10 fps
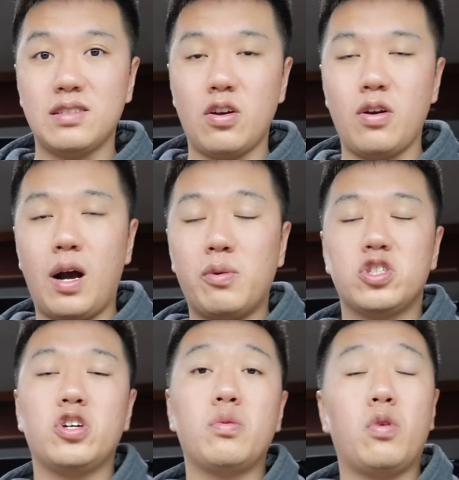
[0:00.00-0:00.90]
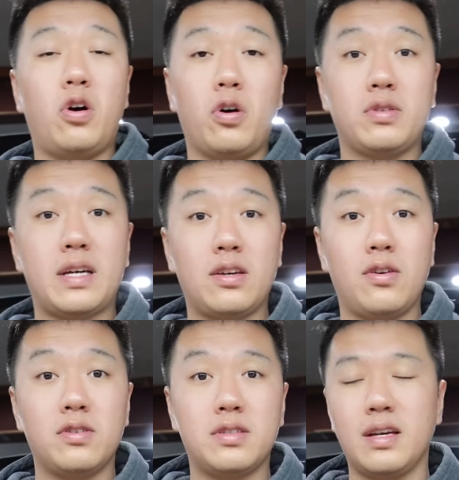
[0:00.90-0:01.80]
So I want to show you what oils I
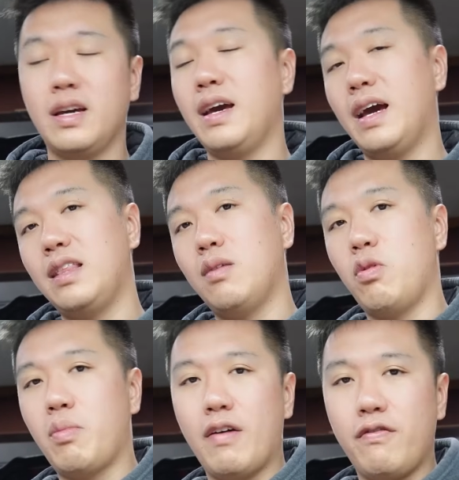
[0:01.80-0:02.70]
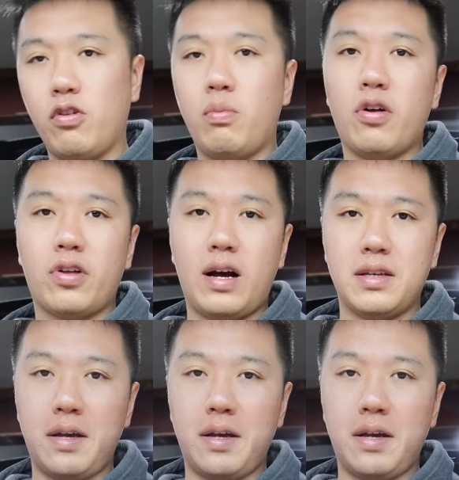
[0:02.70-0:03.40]
use, and then we might fill both cars